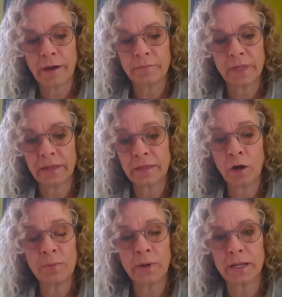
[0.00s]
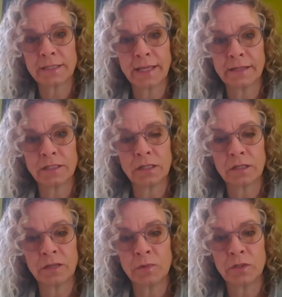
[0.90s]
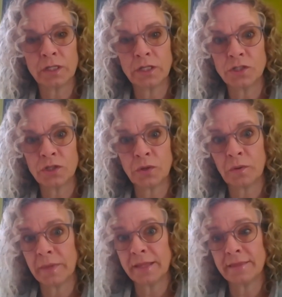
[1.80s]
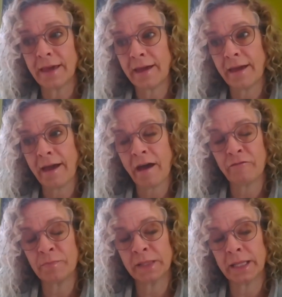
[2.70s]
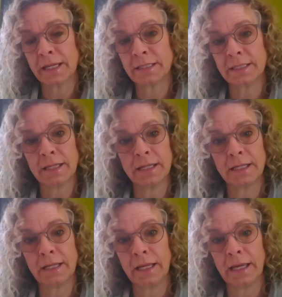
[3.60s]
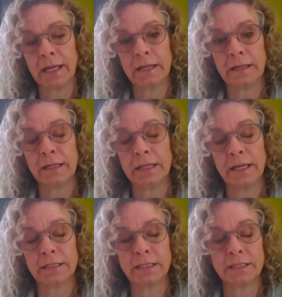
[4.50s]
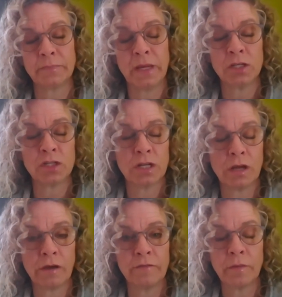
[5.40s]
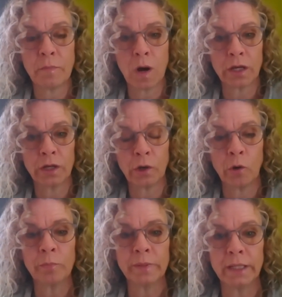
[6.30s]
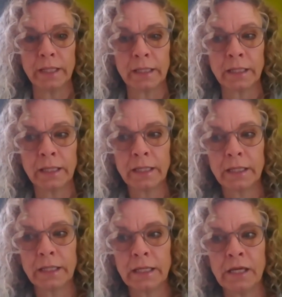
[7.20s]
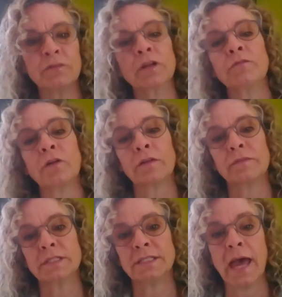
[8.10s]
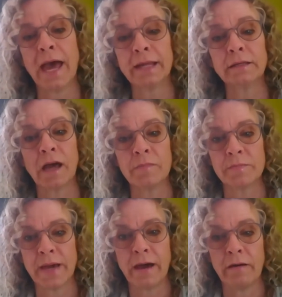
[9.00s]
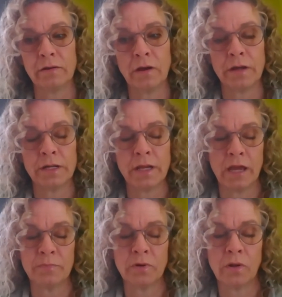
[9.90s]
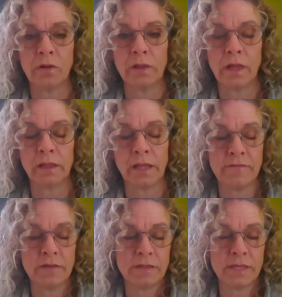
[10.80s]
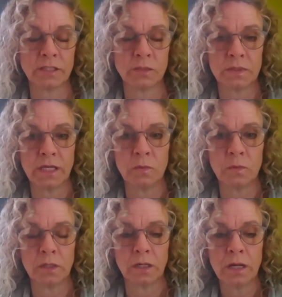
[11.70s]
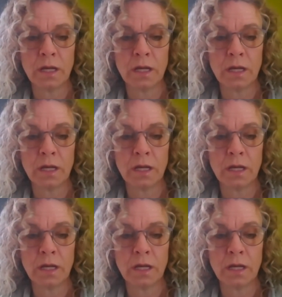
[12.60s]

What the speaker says: get their products out to the community too. I mean, they have planted and in anticipation of the market opening, even if all of this hadn't come about on April 11th, that's what they were